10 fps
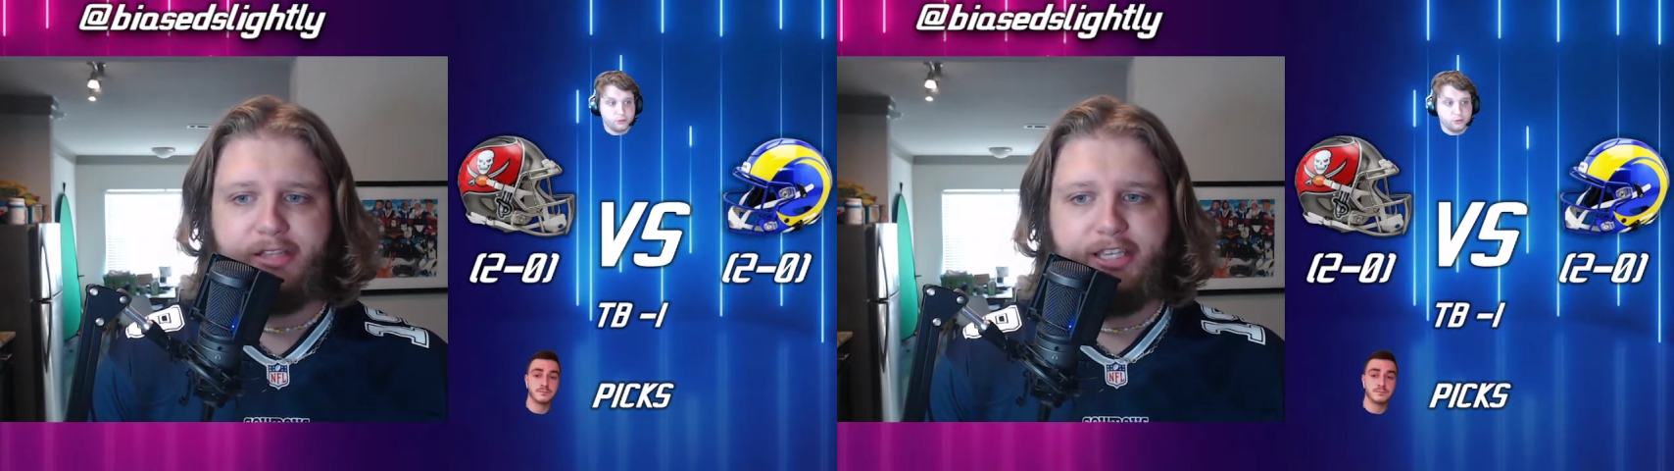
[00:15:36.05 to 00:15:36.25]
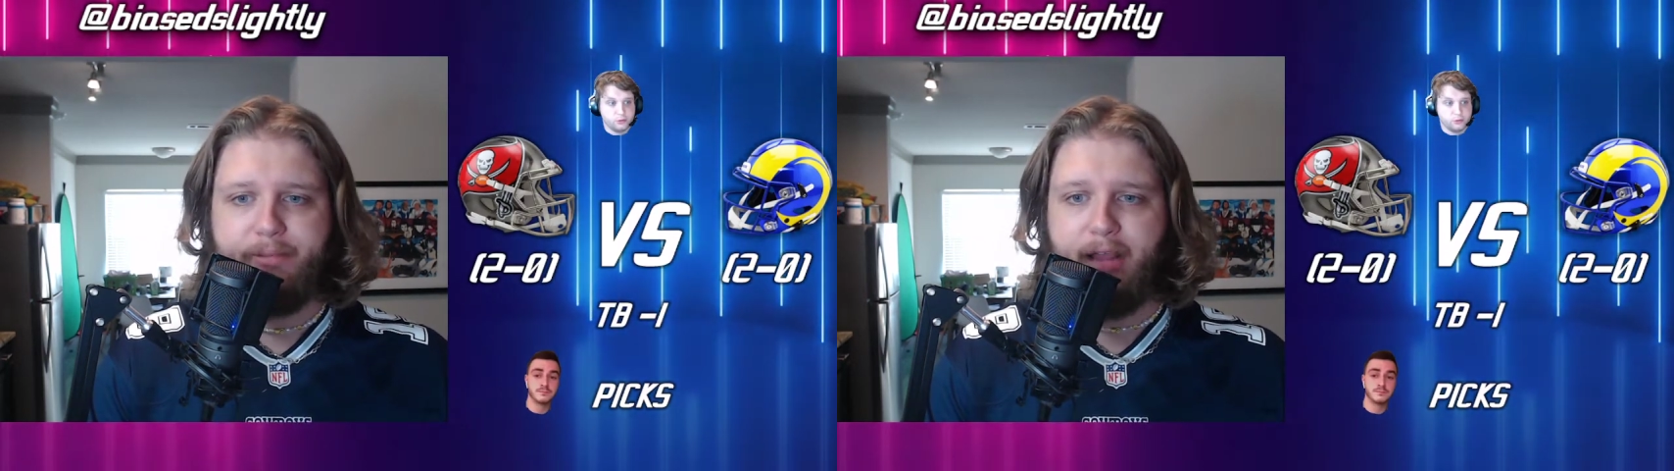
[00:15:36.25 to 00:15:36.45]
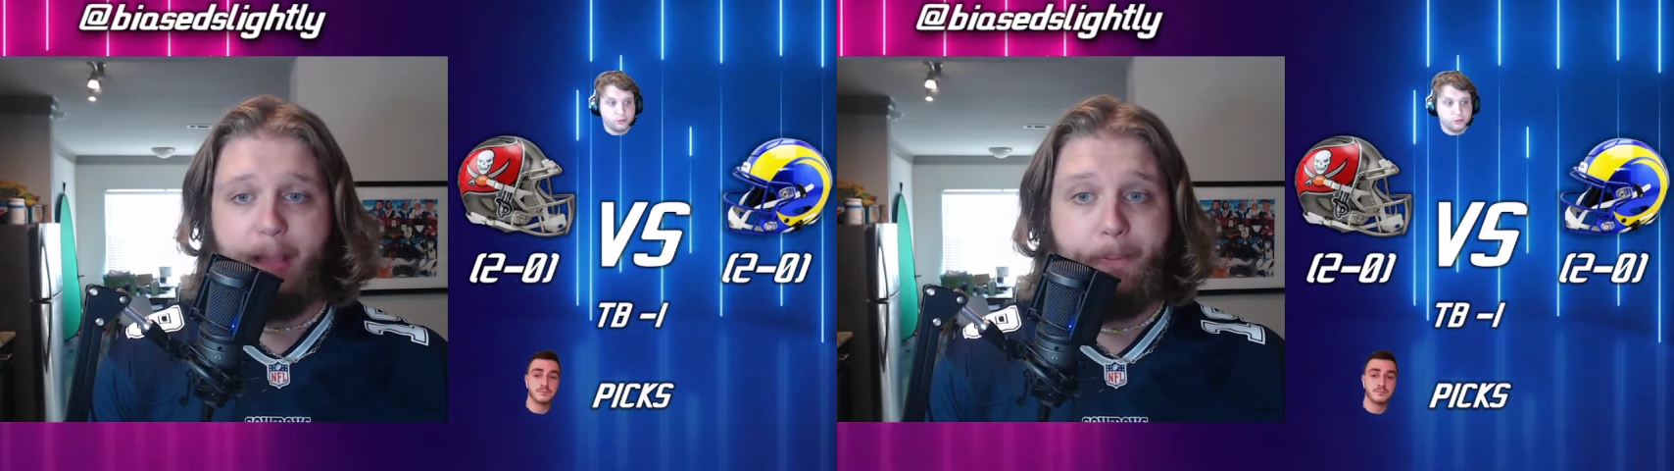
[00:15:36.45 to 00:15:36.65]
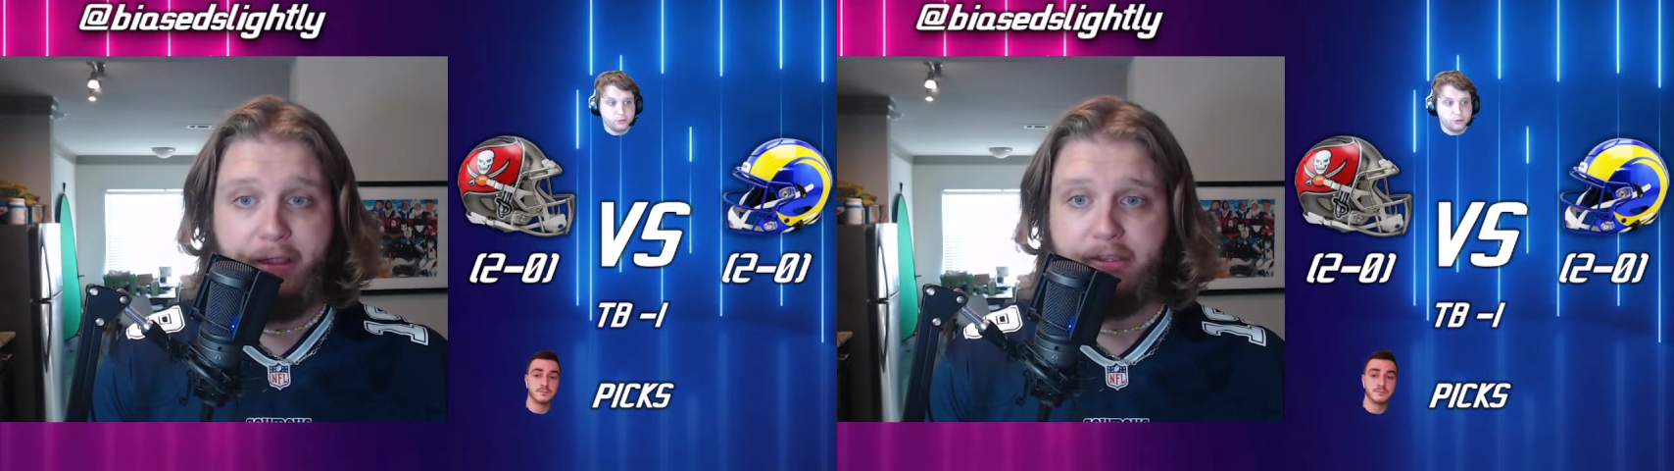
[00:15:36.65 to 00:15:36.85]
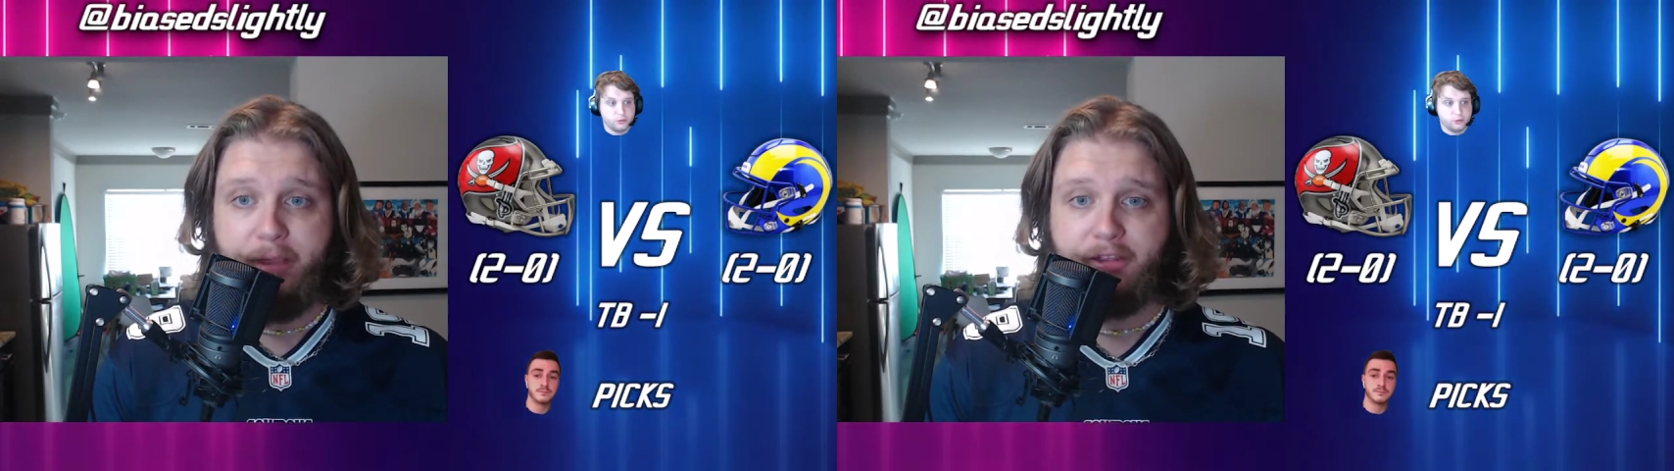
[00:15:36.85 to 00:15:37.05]
team that I
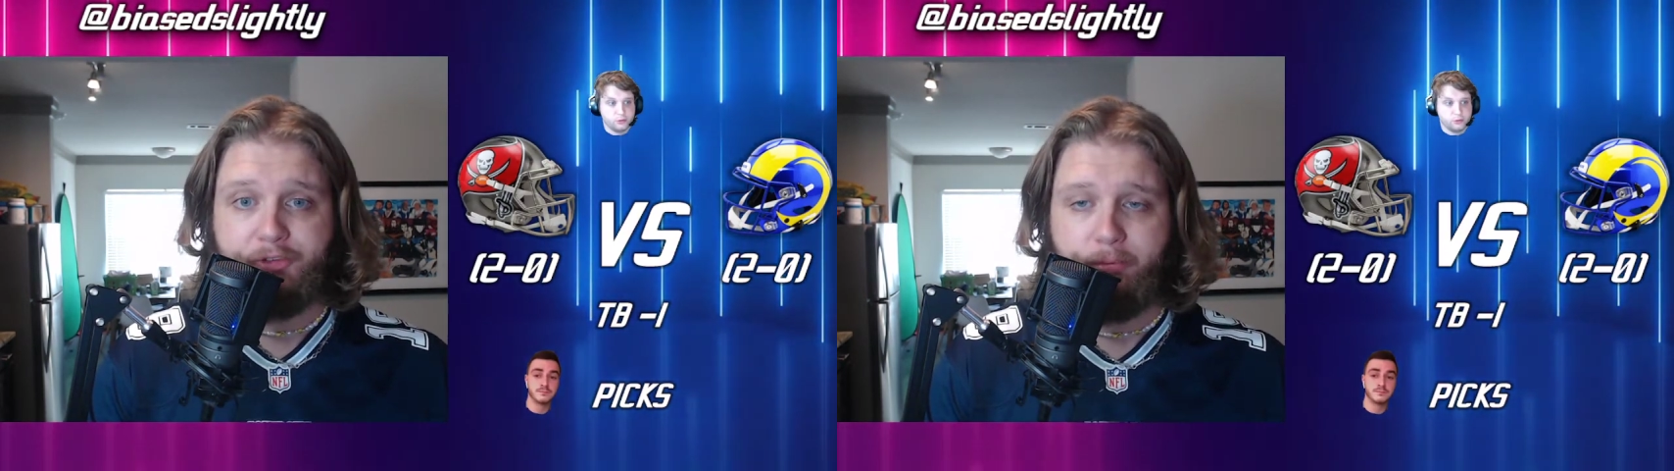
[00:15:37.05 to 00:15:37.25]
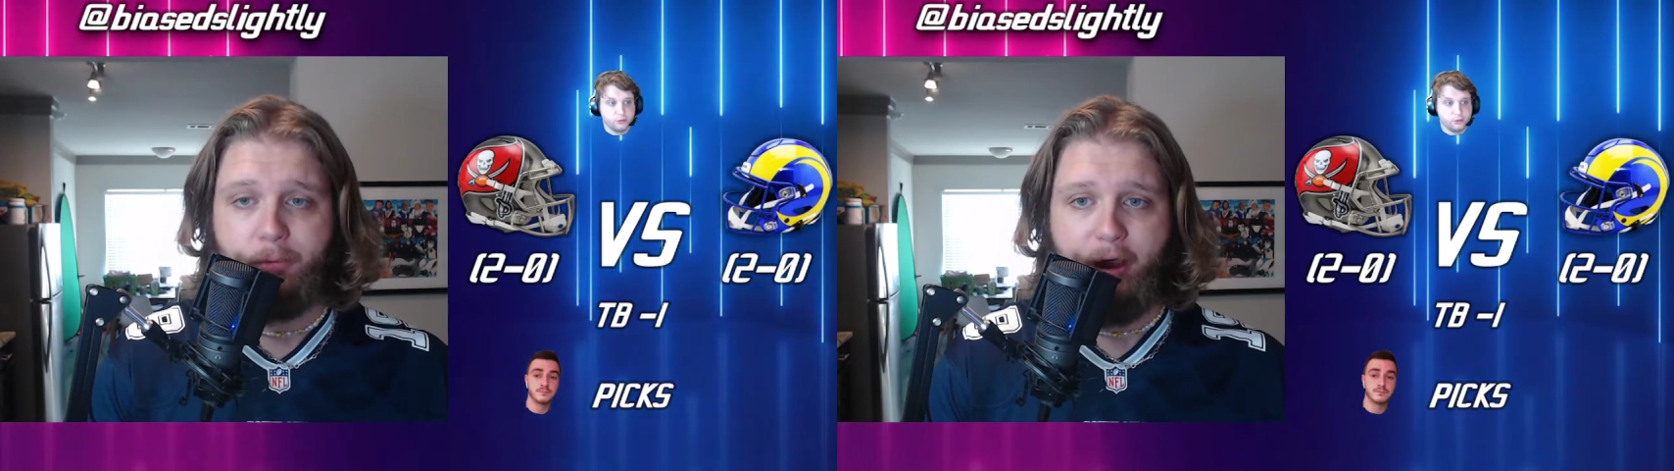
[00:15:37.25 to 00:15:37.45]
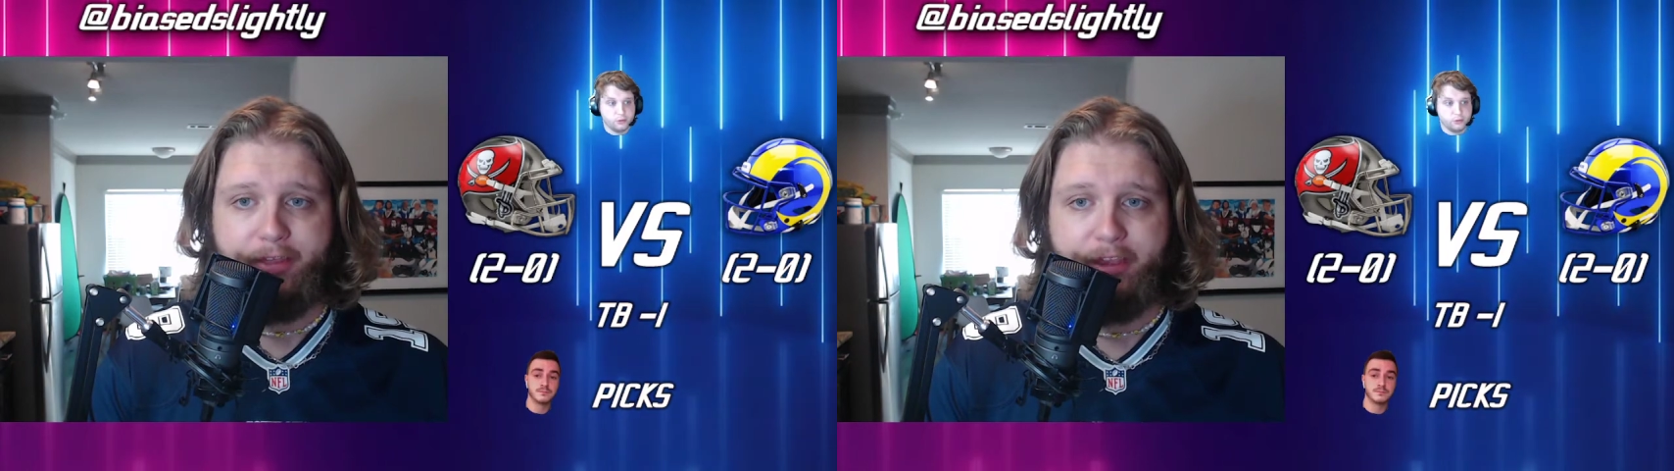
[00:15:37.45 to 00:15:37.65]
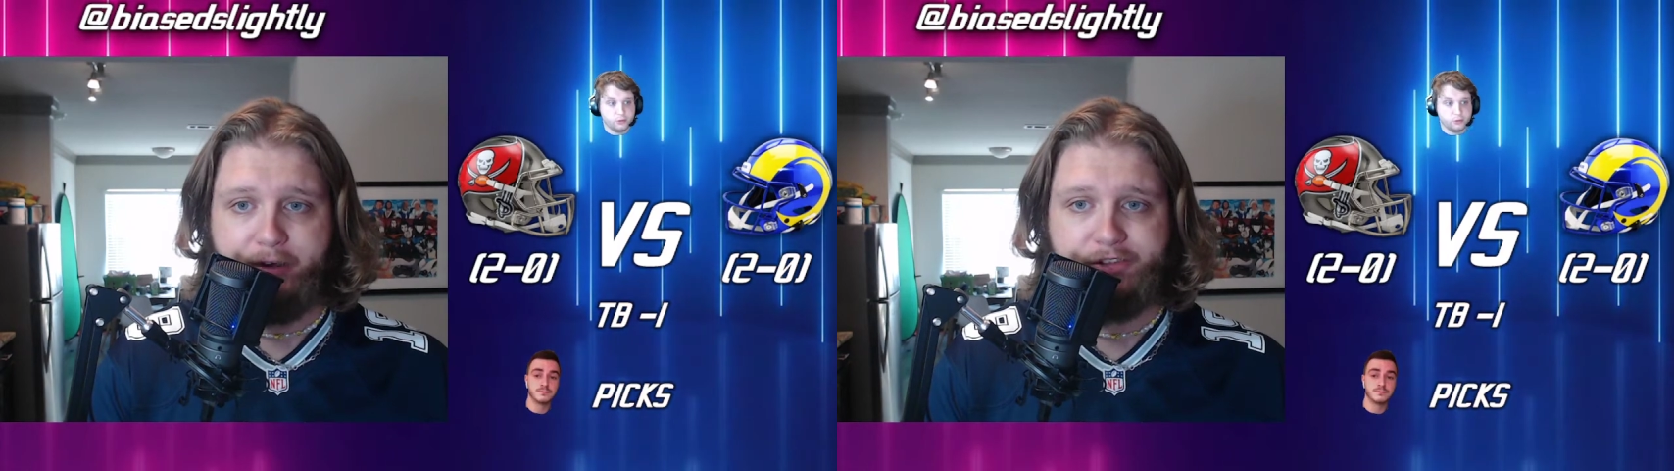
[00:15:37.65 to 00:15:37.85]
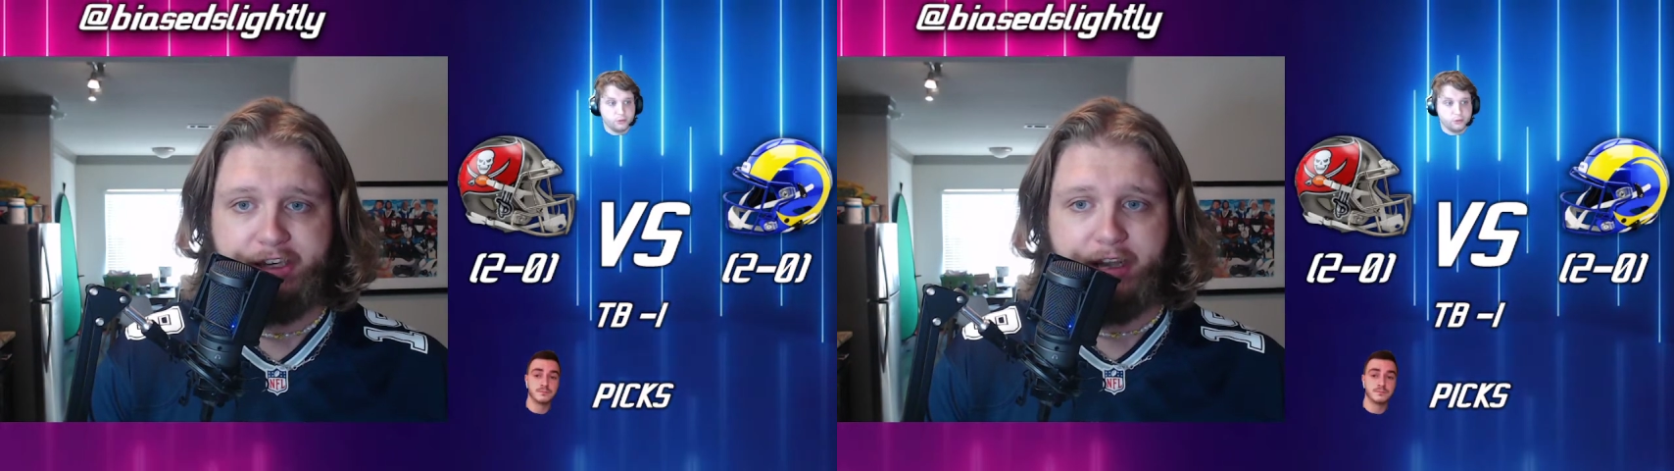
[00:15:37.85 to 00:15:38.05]
picked to make the Super Bowl out of the NFC,